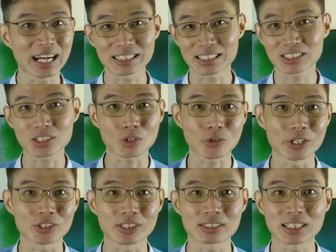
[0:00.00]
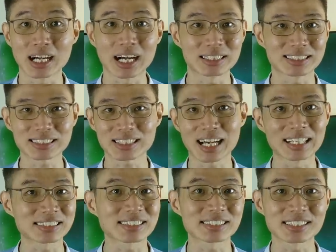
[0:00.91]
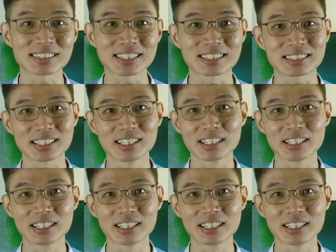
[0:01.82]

other stock crashes are just uncertainties.